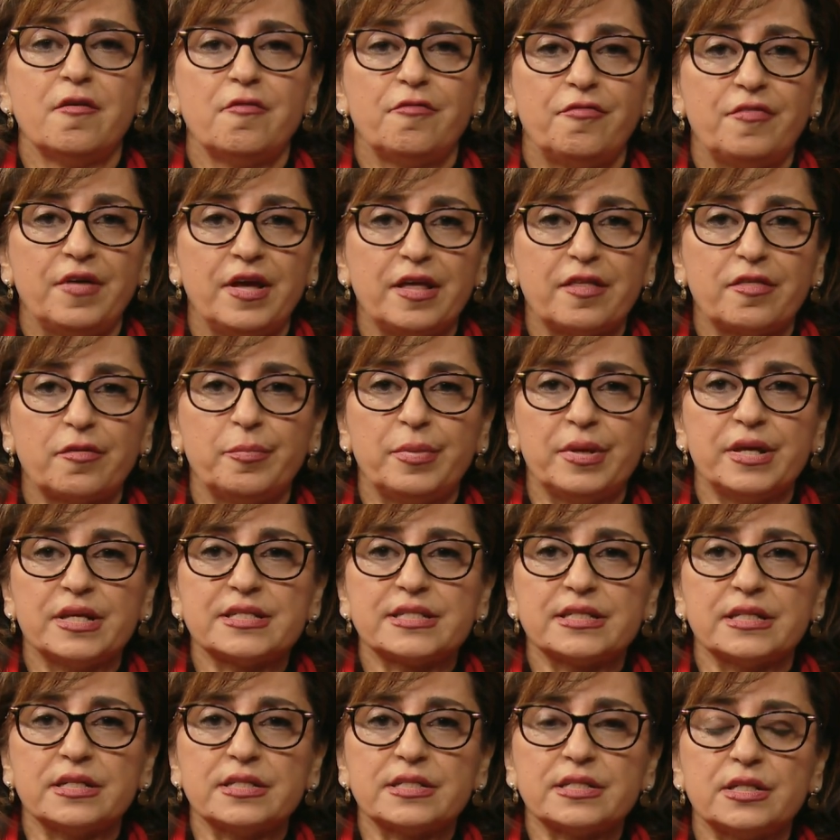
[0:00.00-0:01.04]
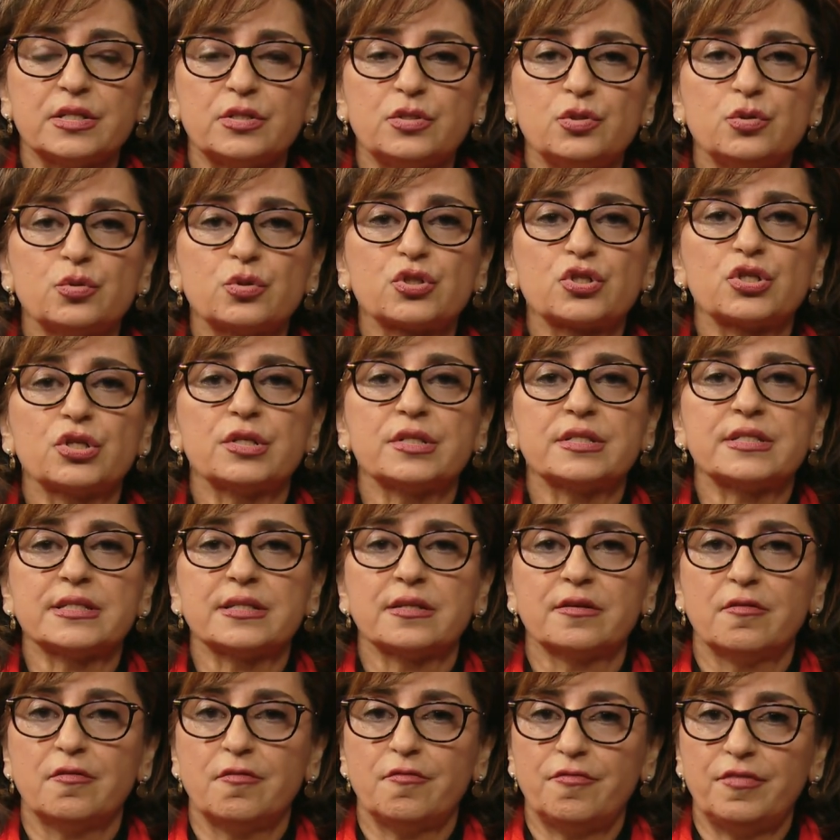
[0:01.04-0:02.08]
faith-based institutions,
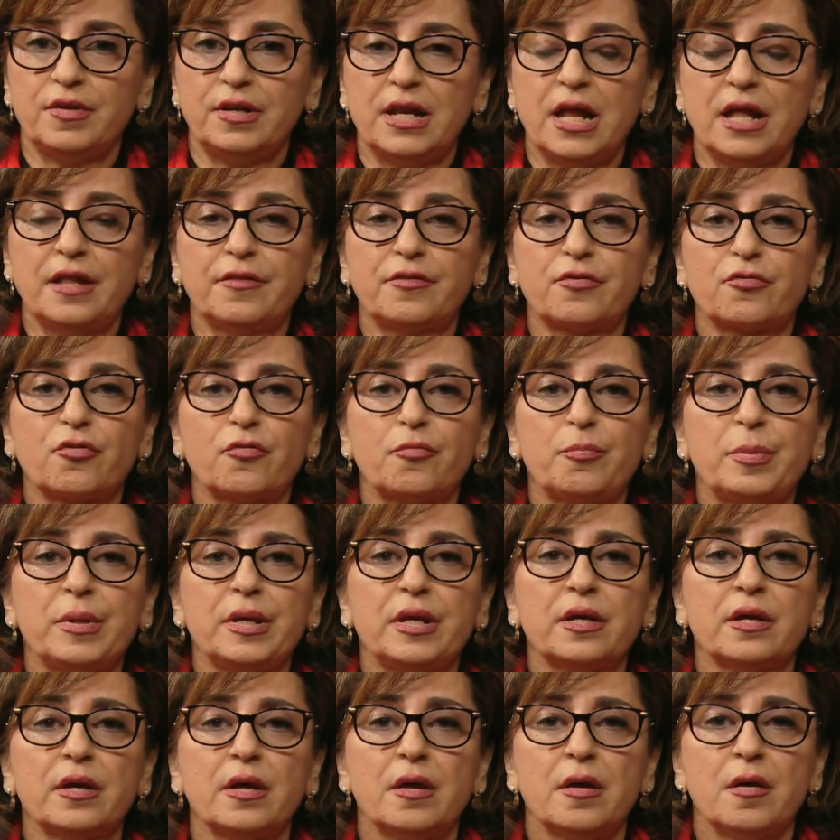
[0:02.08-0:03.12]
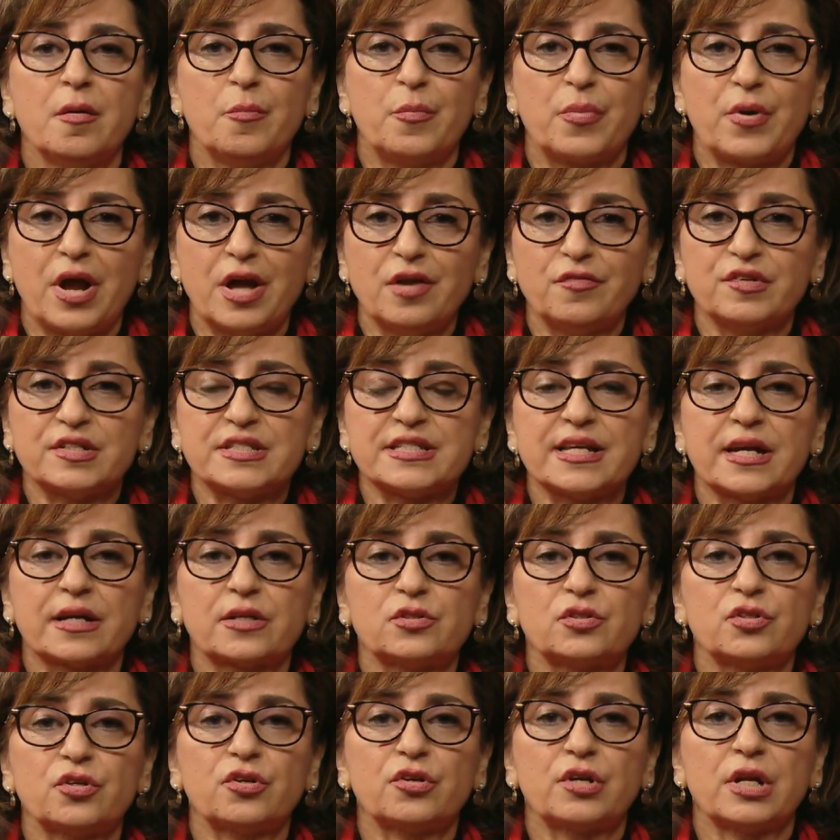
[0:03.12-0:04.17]
philanthropy, private
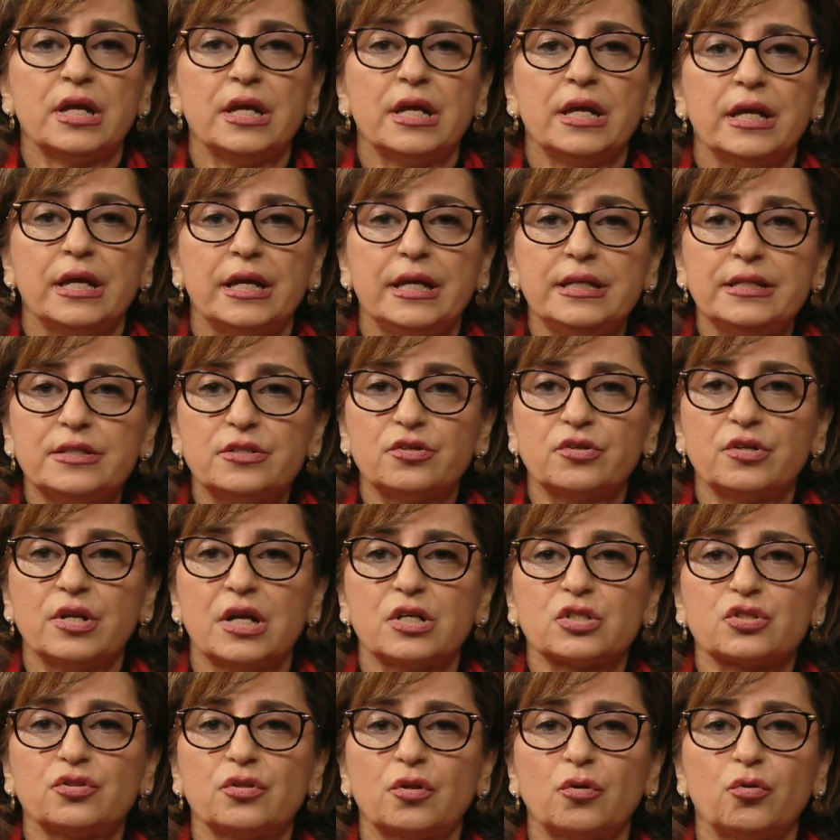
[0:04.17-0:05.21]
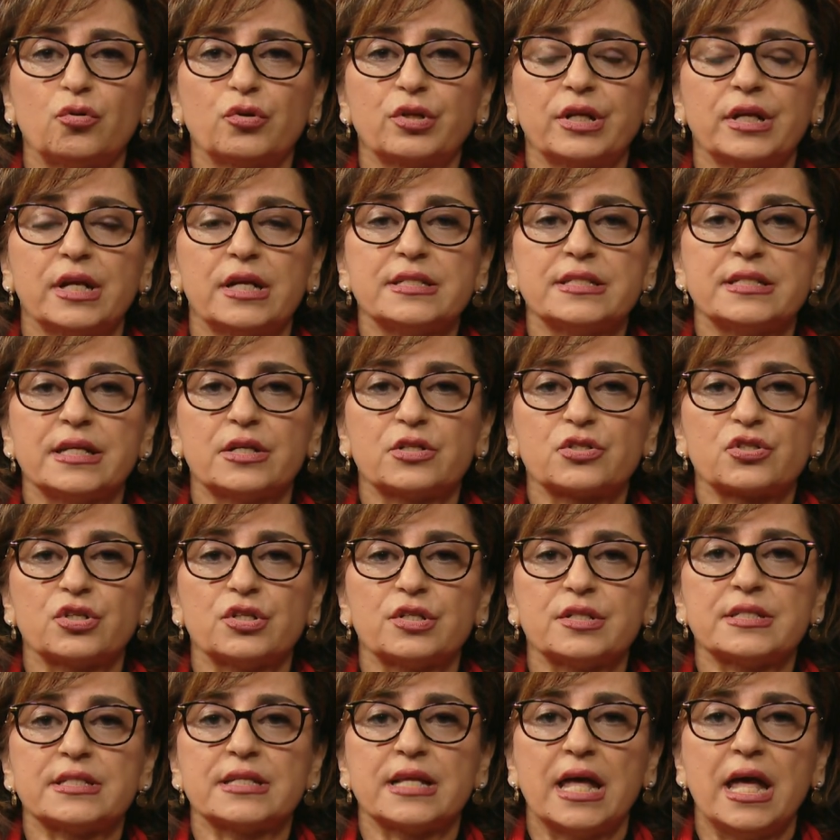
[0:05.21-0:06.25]
sector, international
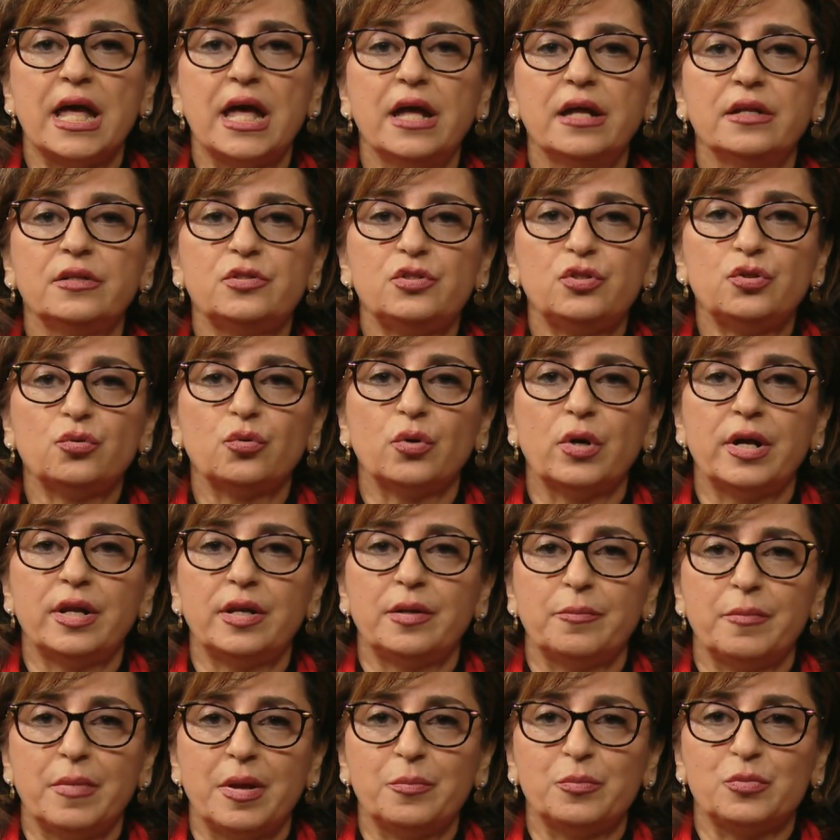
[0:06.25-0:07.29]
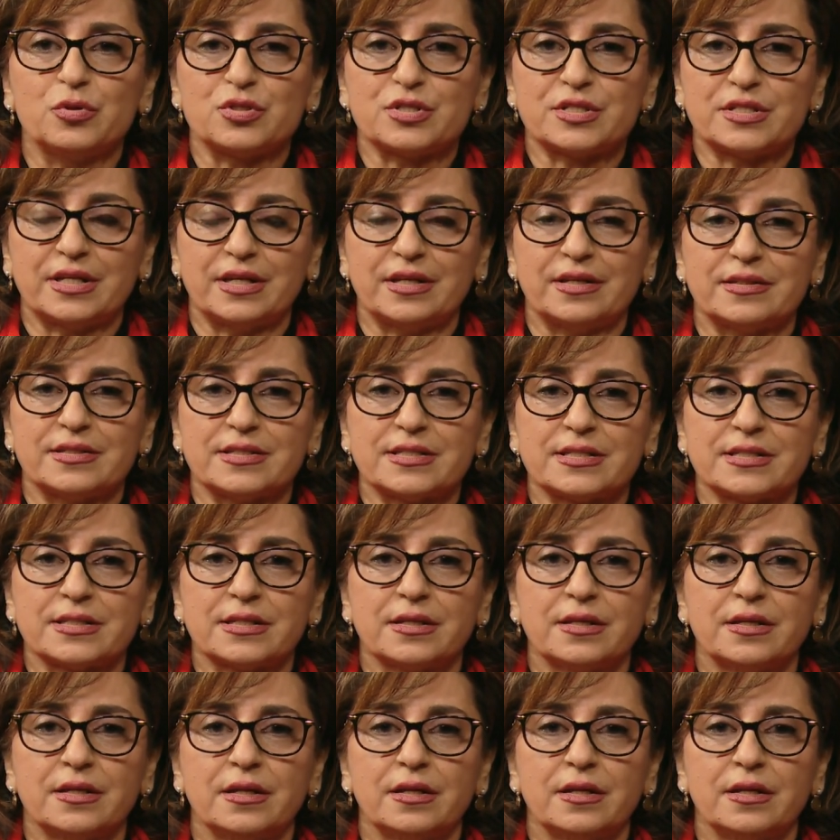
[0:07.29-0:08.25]
organizations, and UN member states.